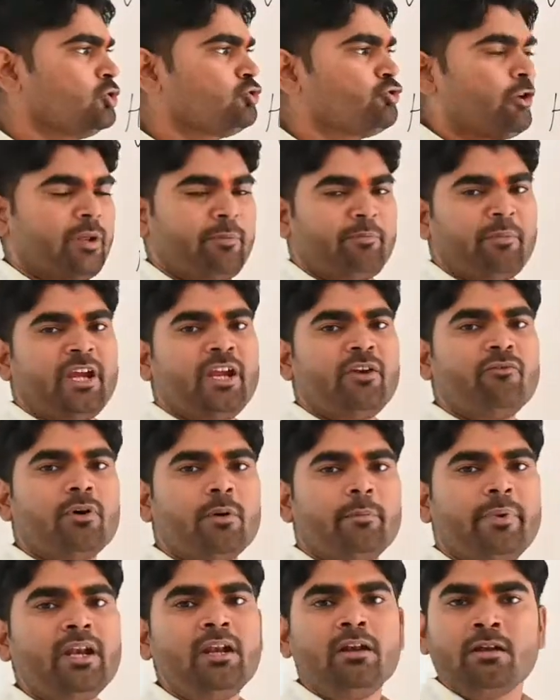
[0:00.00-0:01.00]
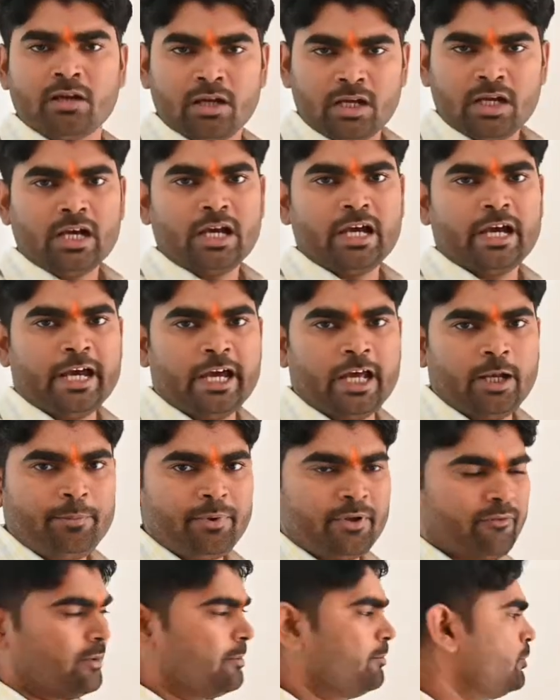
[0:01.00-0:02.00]
Sorry, main verb and
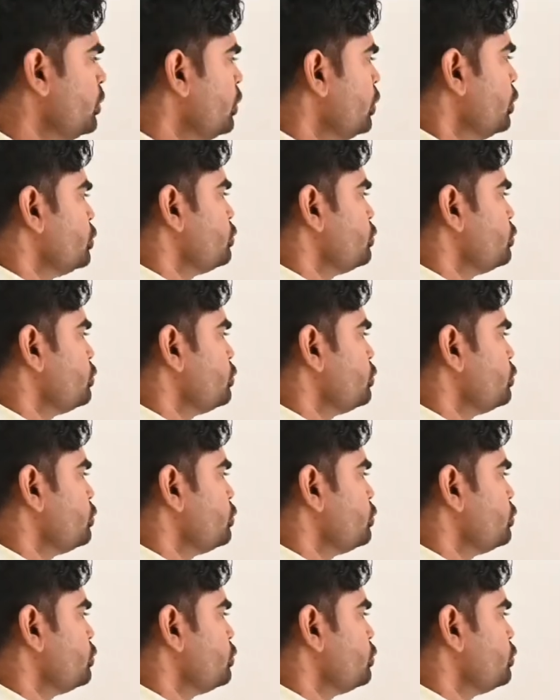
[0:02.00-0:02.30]
helping verb.